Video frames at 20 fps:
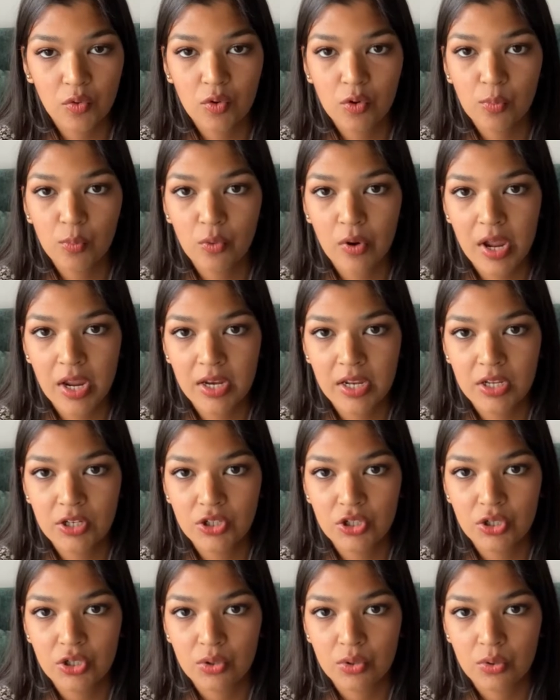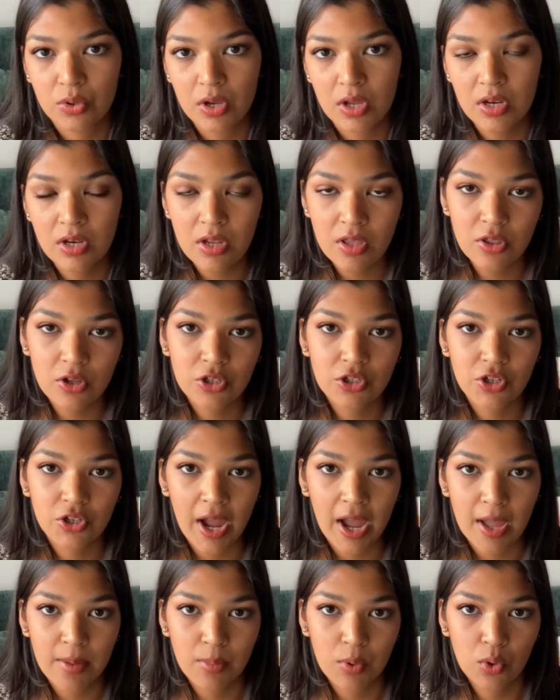the group ran into another
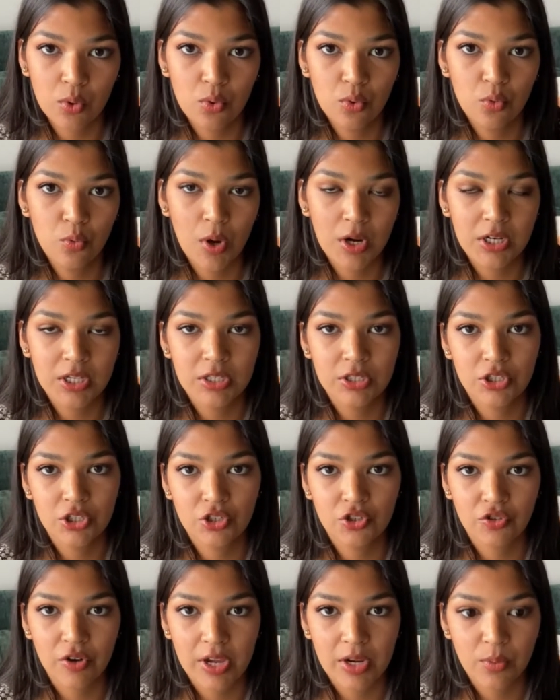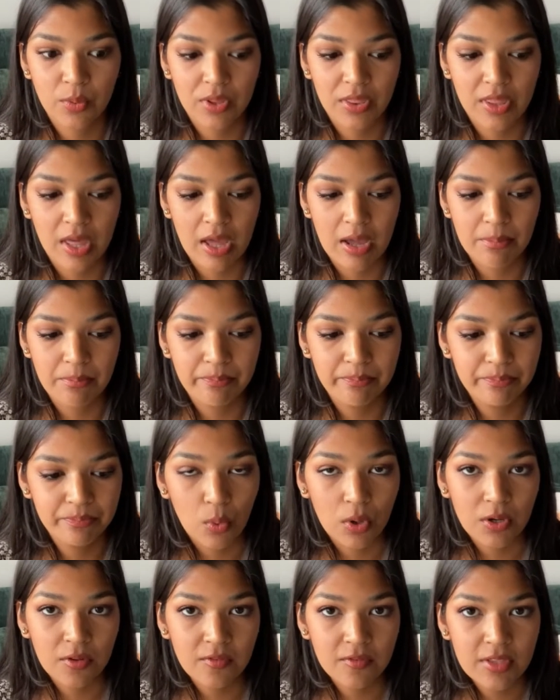tribe who wanted to trade with them.
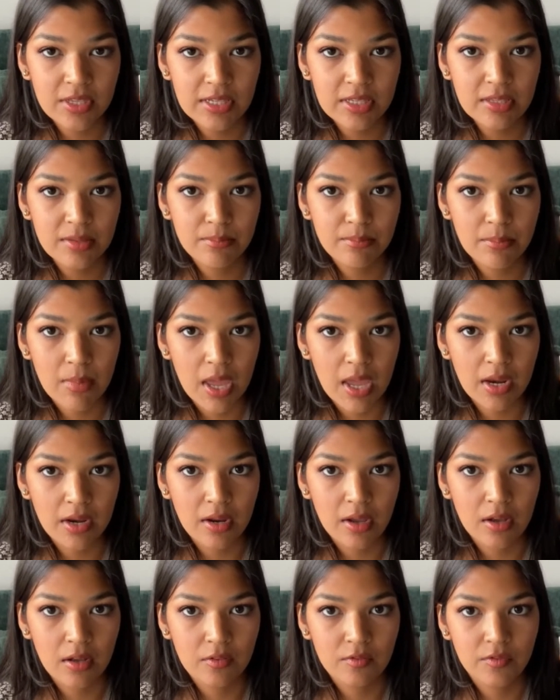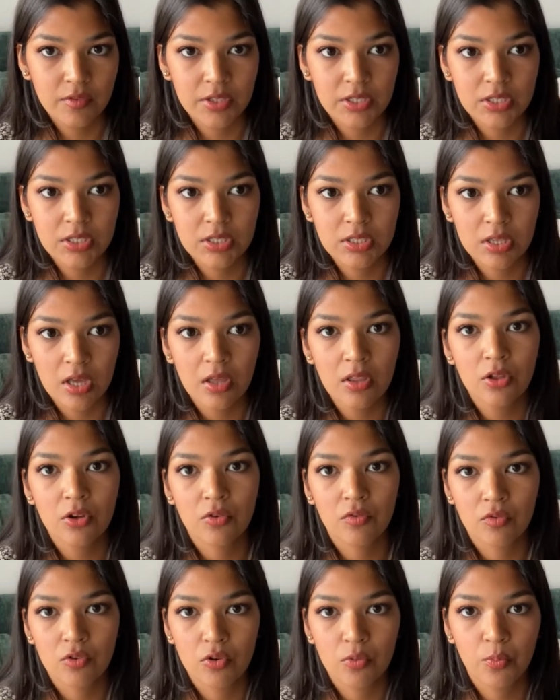One of the men of this other
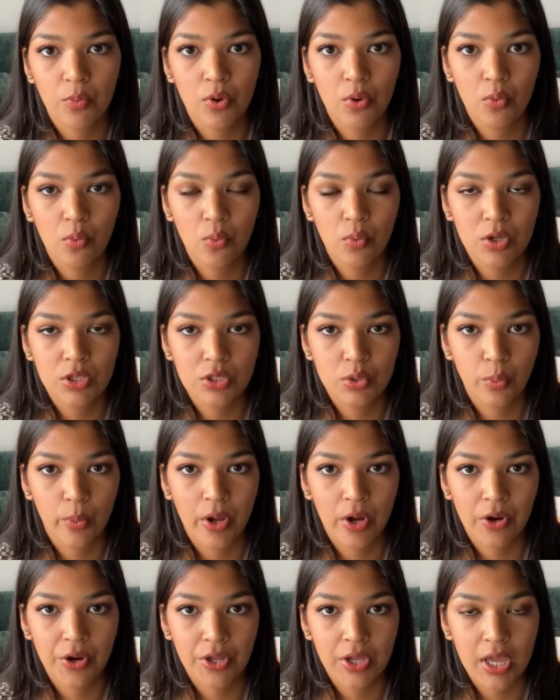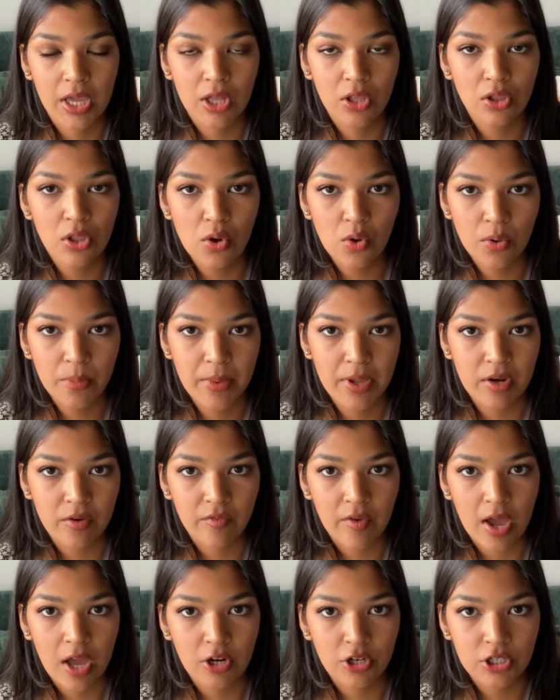group was wearing a cloak made
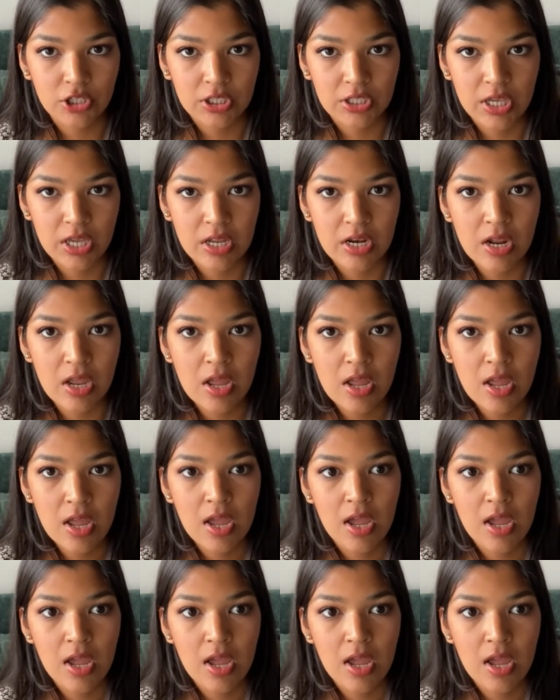of otter skin,